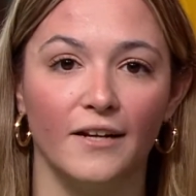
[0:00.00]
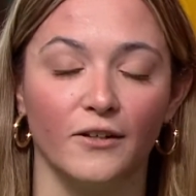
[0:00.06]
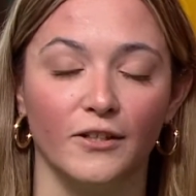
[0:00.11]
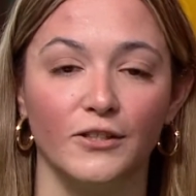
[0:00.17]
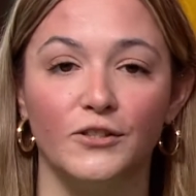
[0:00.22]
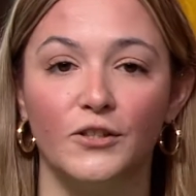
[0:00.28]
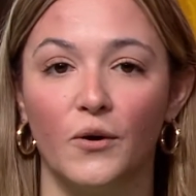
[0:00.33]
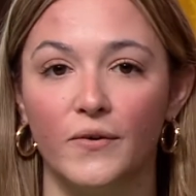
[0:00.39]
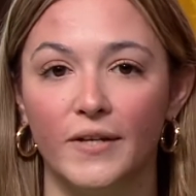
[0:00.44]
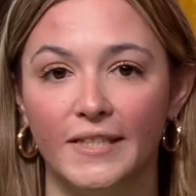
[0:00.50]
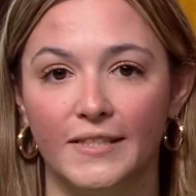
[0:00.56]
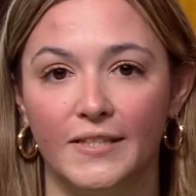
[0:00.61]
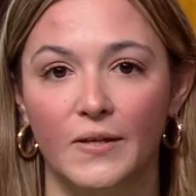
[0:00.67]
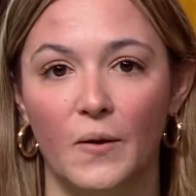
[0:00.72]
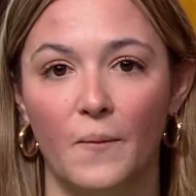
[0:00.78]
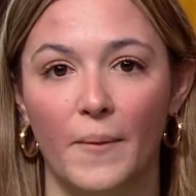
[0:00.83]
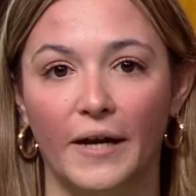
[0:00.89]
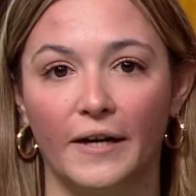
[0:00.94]
or donate to
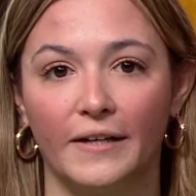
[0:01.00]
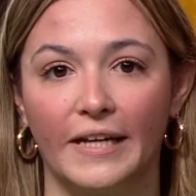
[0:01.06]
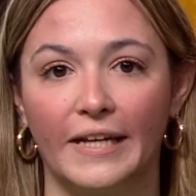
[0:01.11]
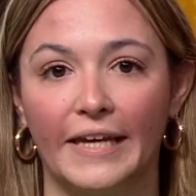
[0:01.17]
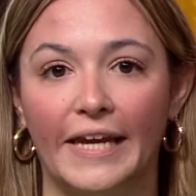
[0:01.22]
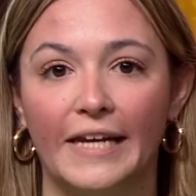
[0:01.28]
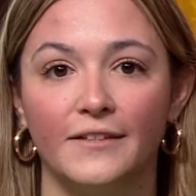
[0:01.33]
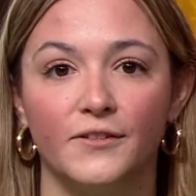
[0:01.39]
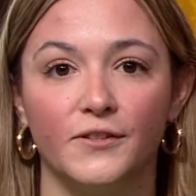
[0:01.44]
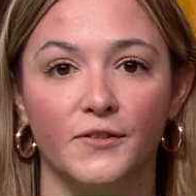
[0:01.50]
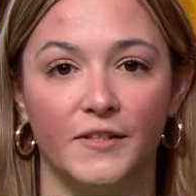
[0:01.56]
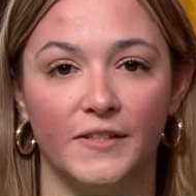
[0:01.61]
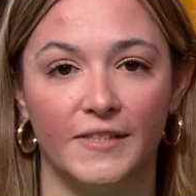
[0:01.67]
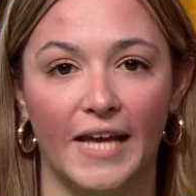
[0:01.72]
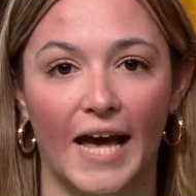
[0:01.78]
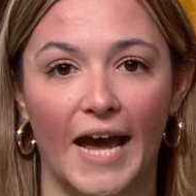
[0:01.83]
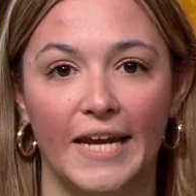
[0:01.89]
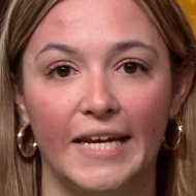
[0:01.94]
the American Cancer
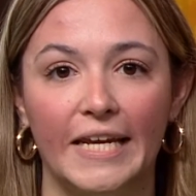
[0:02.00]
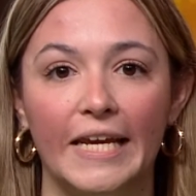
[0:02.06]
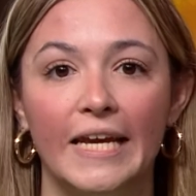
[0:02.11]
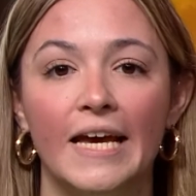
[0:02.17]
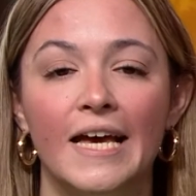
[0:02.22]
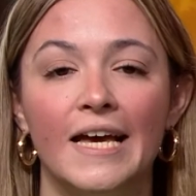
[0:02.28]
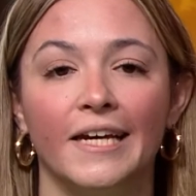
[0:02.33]
Society